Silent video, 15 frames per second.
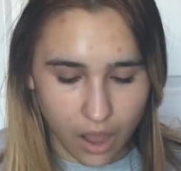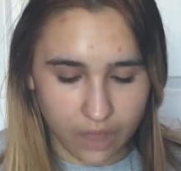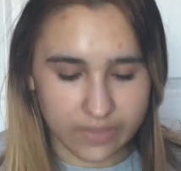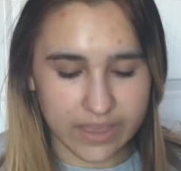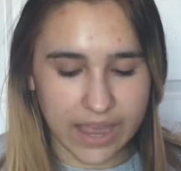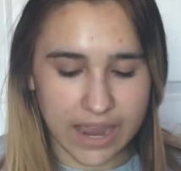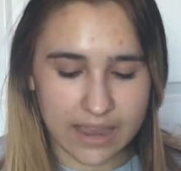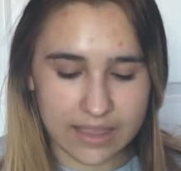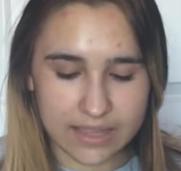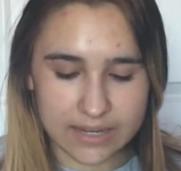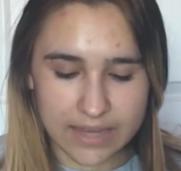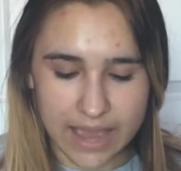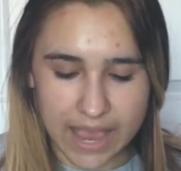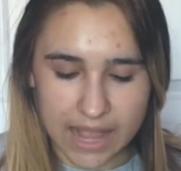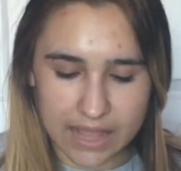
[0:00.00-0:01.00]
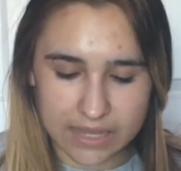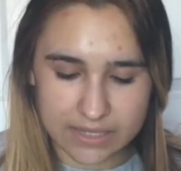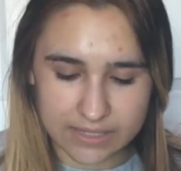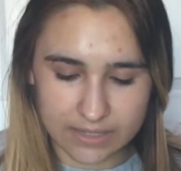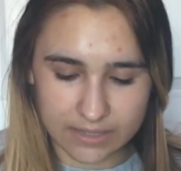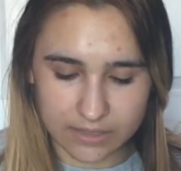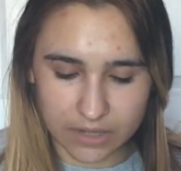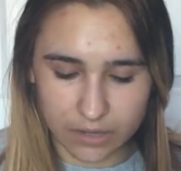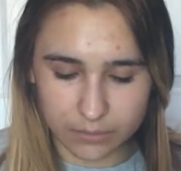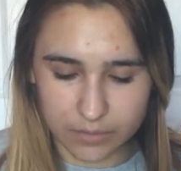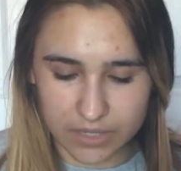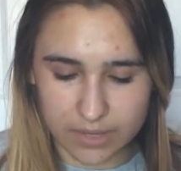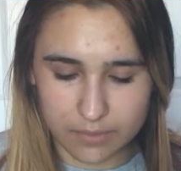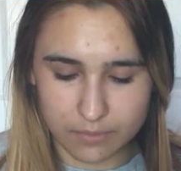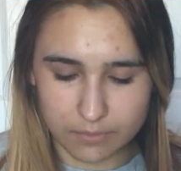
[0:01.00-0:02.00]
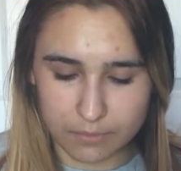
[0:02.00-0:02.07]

On the island, Alex and company